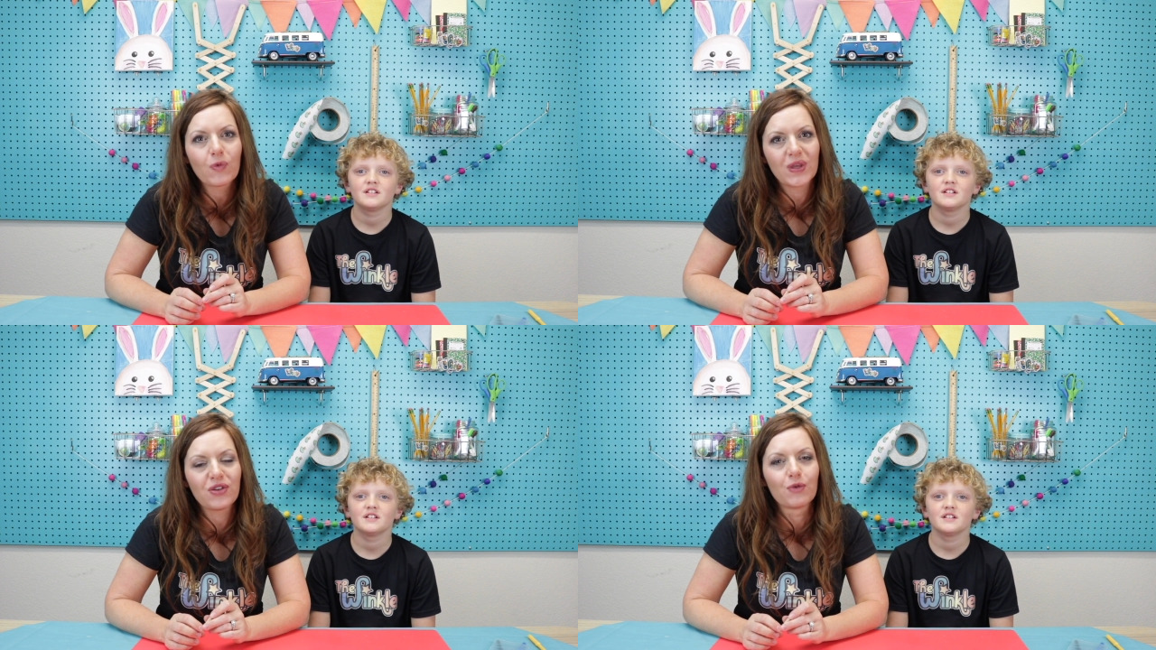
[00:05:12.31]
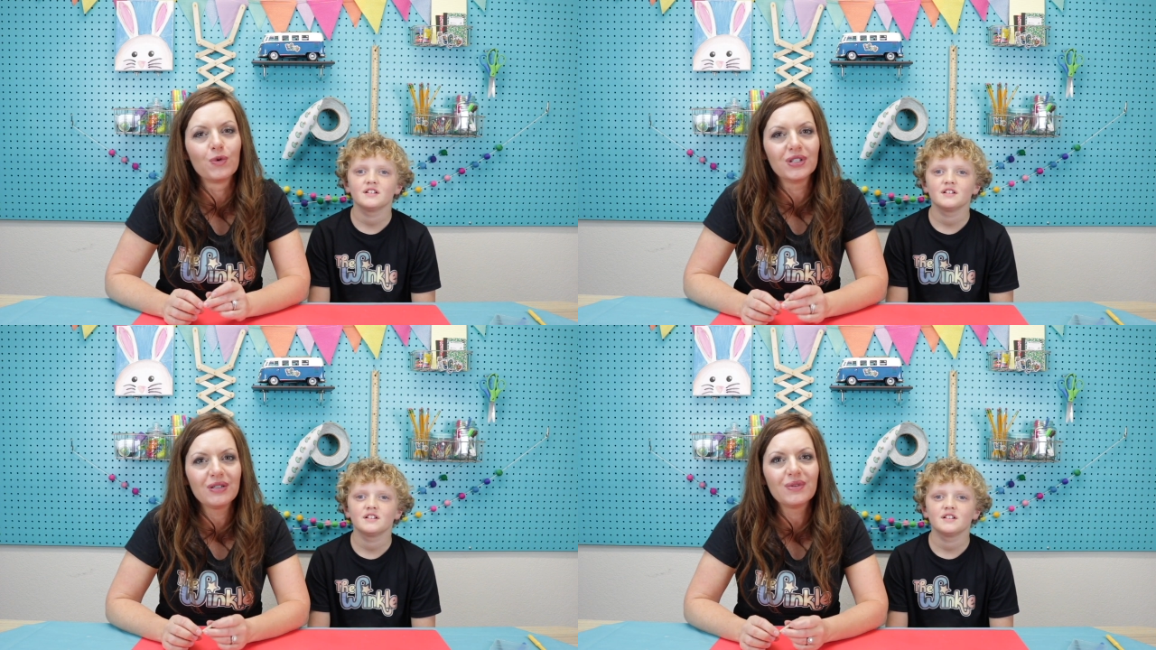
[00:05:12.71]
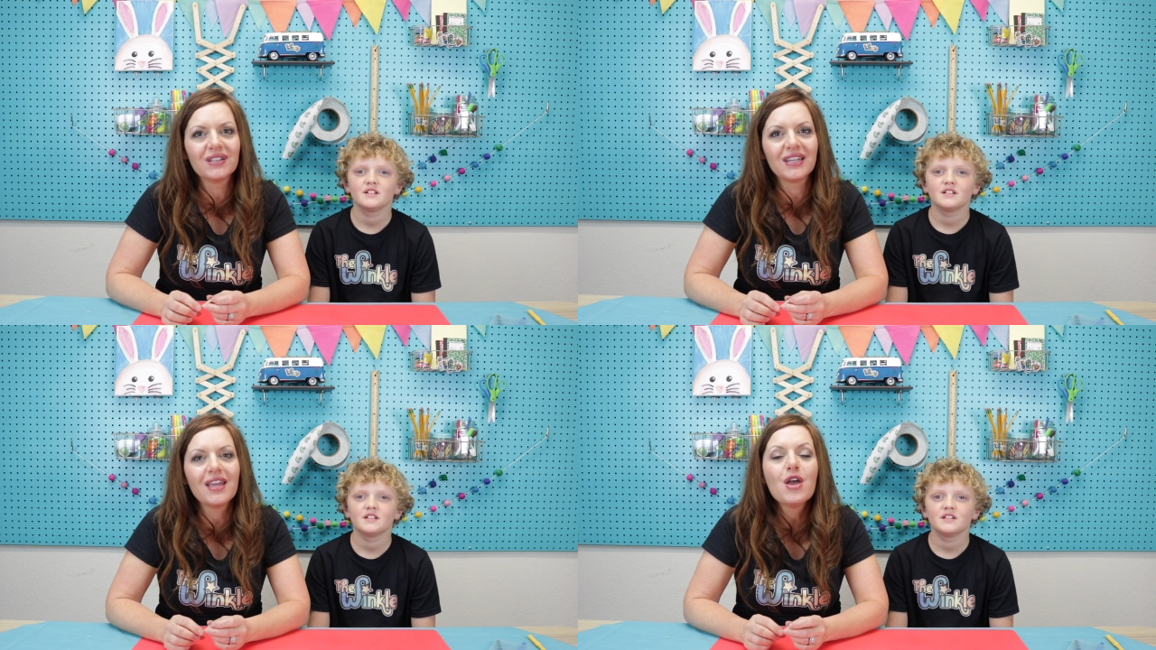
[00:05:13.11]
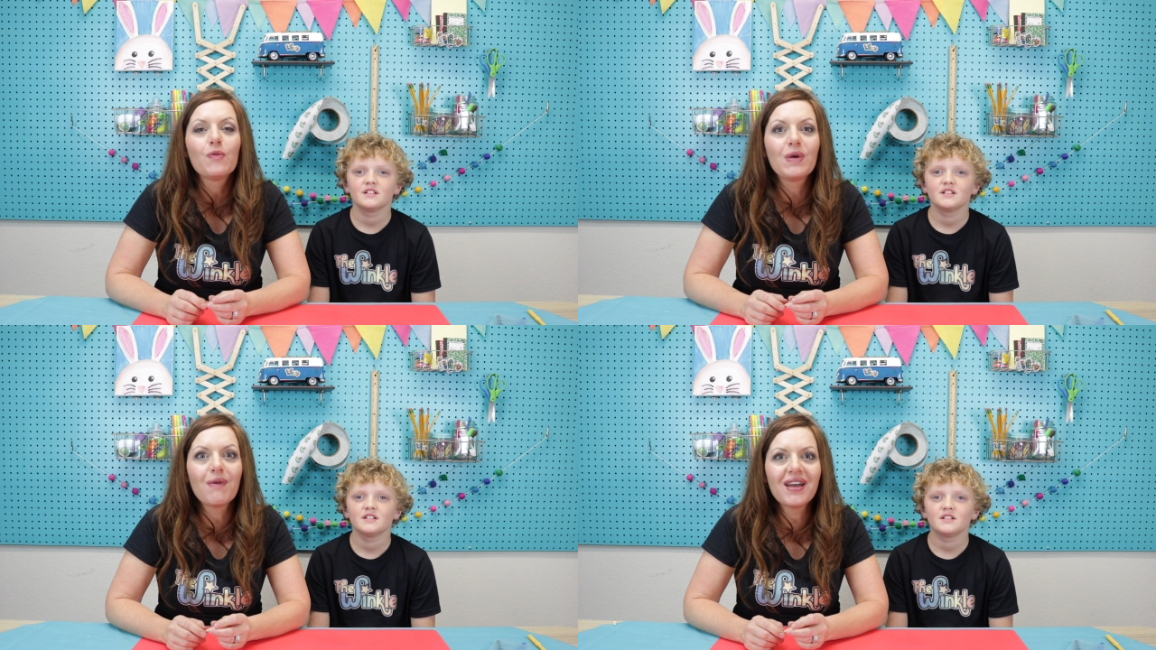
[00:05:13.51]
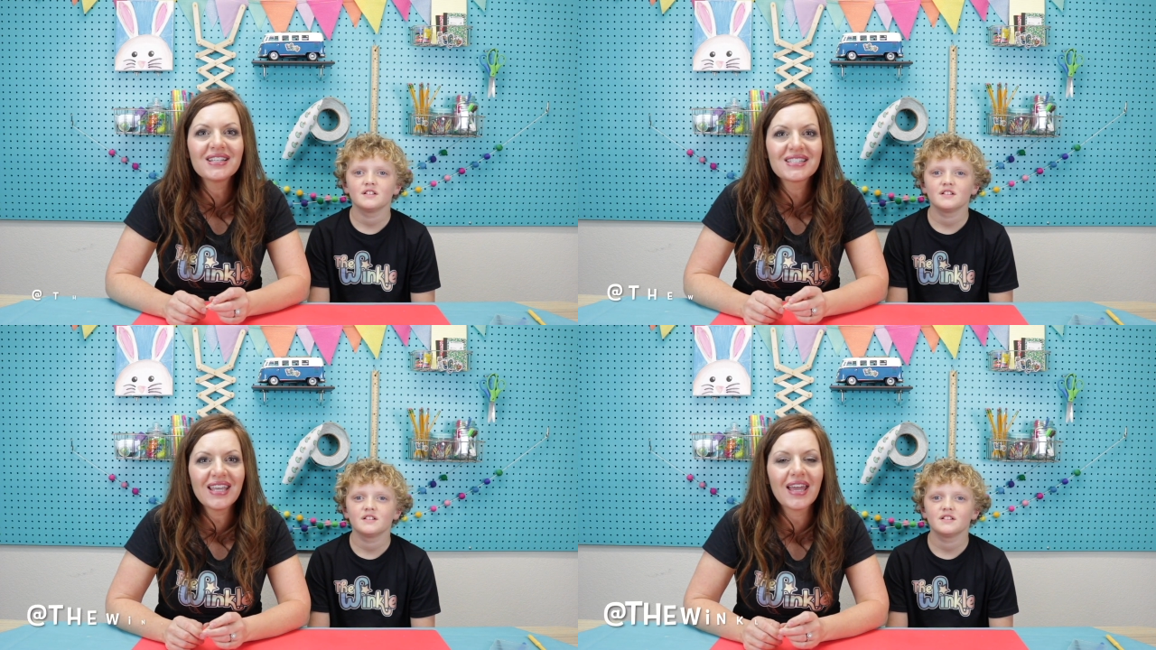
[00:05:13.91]
Speaker 1: with your Wooly Willy. We want
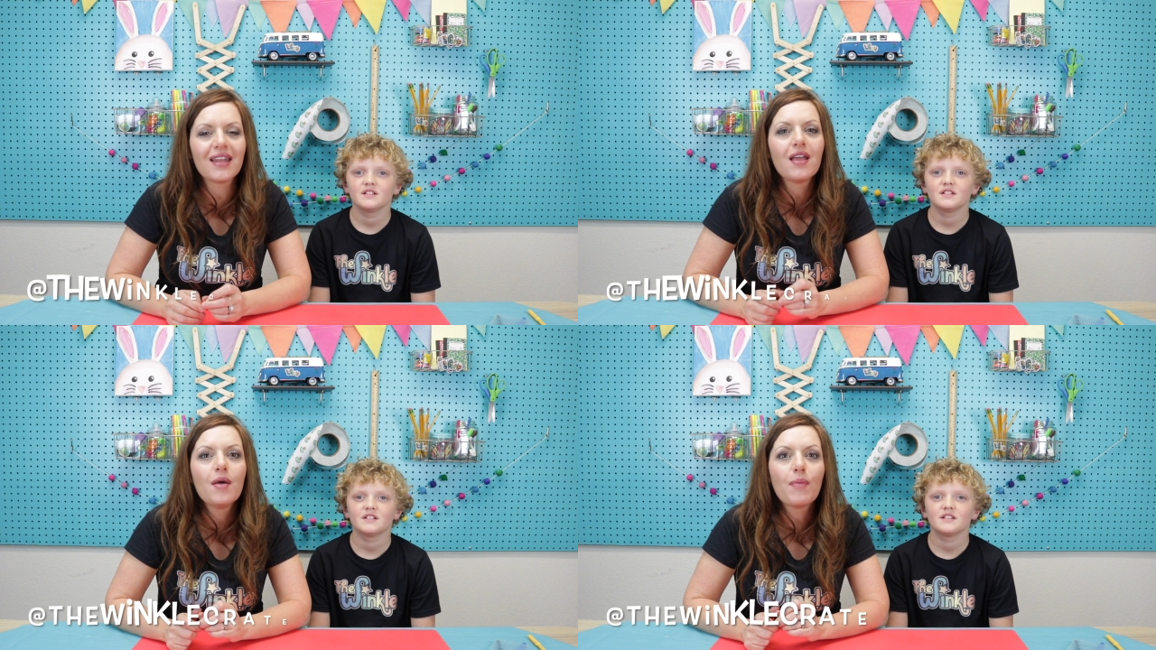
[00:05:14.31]
to see it.